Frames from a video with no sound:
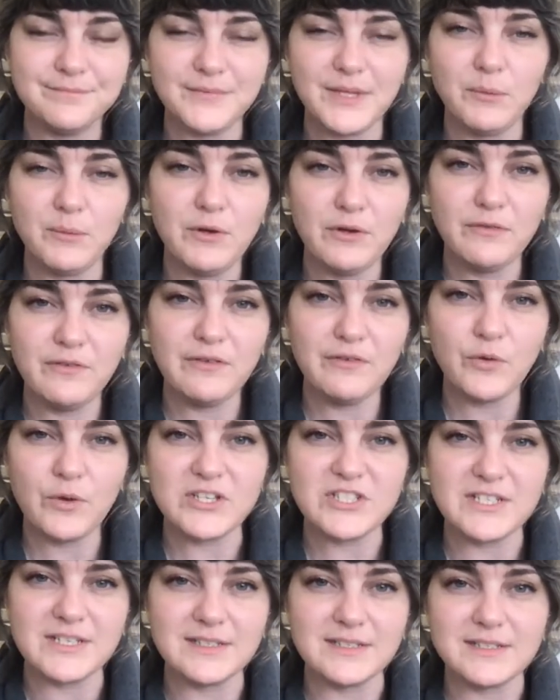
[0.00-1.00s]
Let me know if you have
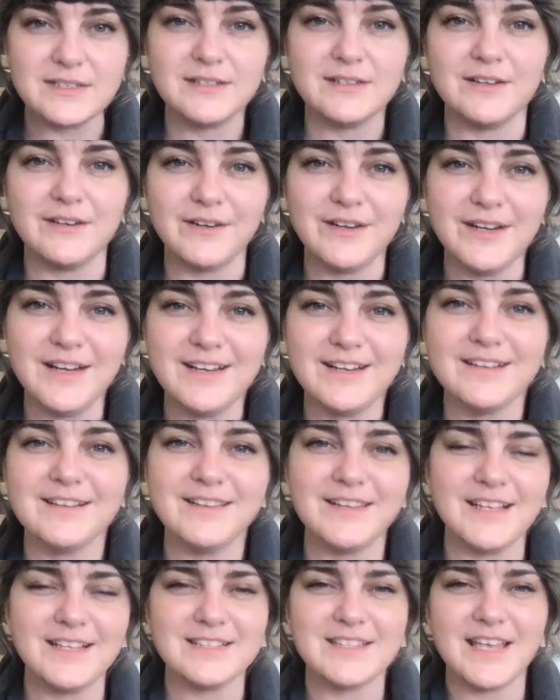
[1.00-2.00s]
questions. All right.
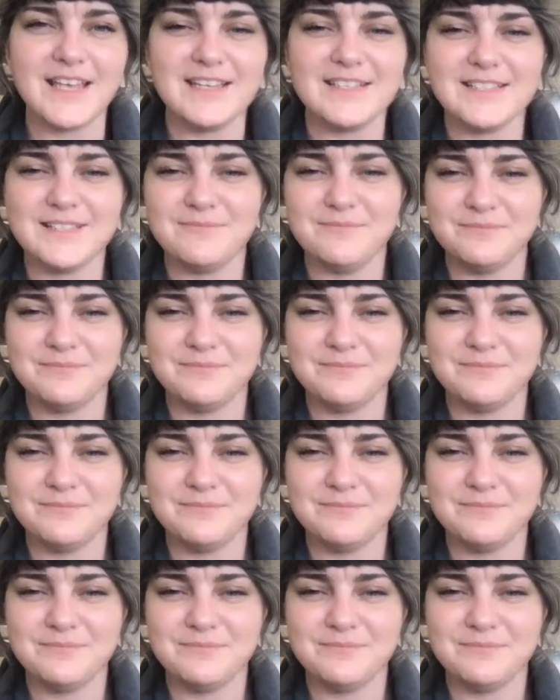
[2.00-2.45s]
Thanks, guys.